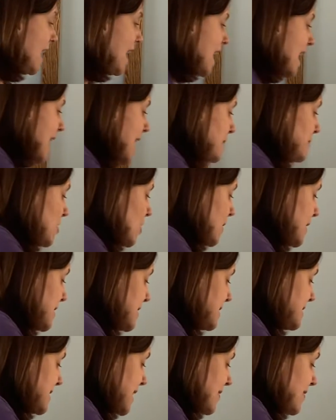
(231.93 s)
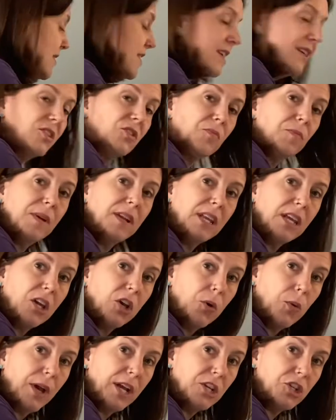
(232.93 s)
I'm going to set this mini
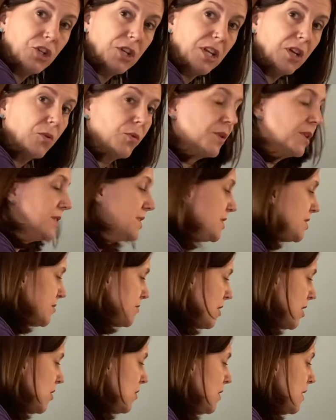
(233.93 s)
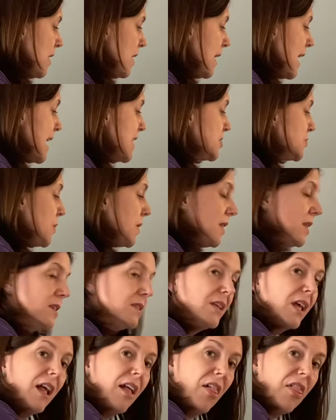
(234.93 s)
equation equal to 0, as well as
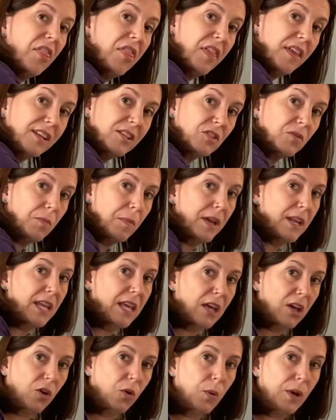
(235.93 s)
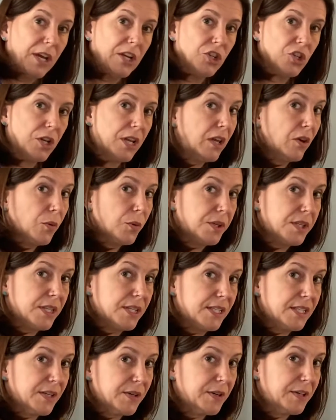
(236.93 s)
this mini equation equal to
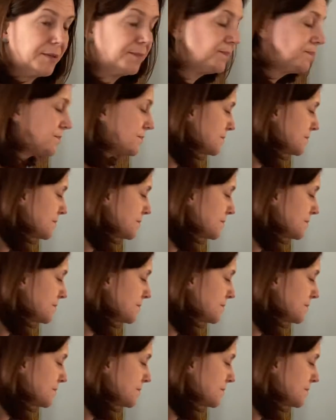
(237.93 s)
0.